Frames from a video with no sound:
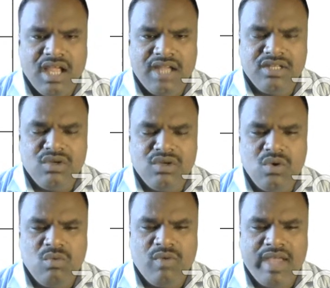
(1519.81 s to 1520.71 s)
And
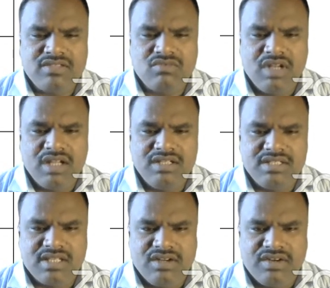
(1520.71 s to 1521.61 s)
no vascular
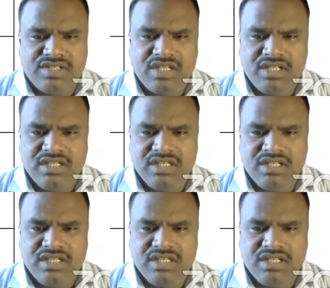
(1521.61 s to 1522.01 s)
discoloration.